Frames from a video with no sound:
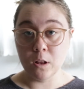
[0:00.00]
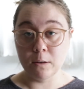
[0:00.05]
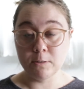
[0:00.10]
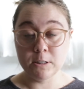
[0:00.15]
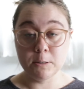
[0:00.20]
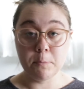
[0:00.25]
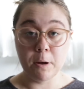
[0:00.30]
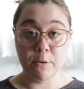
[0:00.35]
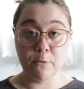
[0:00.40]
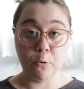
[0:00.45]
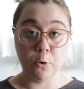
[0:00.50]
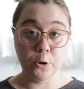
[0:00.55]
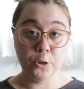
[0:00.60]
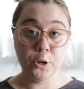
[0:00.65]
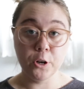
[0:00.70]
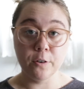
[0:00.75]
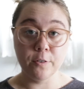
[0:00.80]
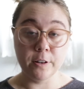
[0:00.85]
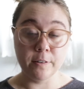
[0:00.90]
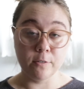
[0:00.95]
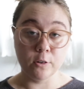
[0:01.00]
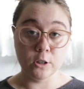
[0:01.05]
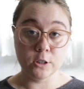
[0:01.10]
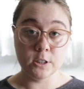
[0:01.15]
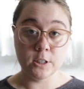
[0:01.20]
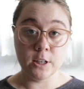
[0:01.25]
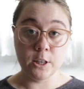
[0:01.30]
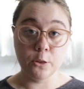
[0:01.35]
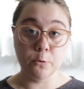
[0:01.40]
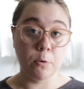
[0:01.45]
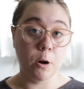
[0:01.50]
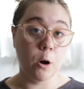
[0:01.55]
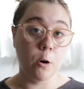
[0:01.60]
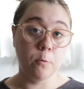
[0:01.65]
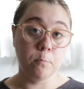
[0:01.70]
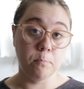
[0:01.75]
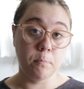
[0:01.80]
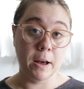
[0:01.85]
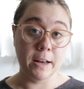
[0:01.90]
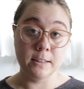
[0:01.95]
I was in my 4th year of university
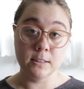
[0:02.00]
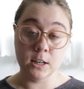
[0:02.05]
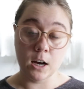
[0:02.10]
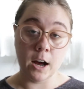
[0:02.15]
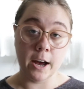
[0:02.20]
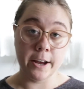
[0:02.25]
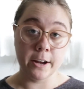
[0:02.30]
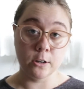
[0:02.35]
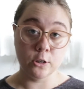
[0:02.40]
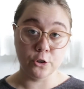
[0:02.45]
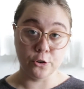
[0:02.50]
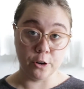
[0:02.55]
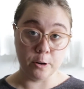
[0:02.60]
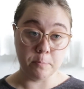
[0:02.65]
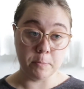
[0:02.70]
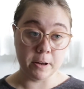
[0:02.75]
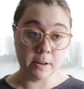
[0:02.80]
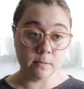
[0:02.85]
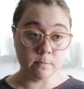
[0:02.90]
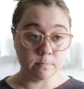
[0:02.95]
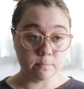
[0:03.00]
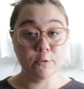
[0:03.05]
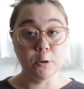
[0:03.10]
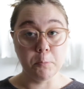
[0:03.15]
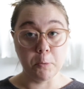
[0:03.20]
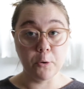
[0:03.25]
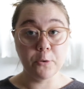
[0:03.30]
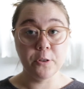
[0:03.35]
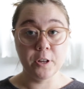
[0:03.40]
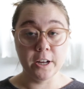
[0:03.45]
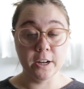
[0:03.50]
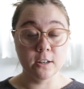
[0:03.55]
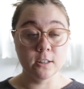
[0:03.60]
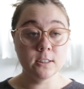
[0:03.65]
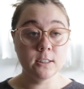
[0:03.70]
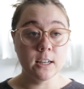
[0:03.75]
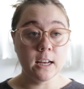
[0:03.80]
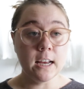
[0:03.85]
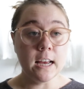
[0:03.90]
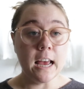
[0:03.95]
throughout my entire treatment for both
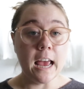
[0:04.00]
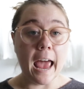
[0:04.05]
years.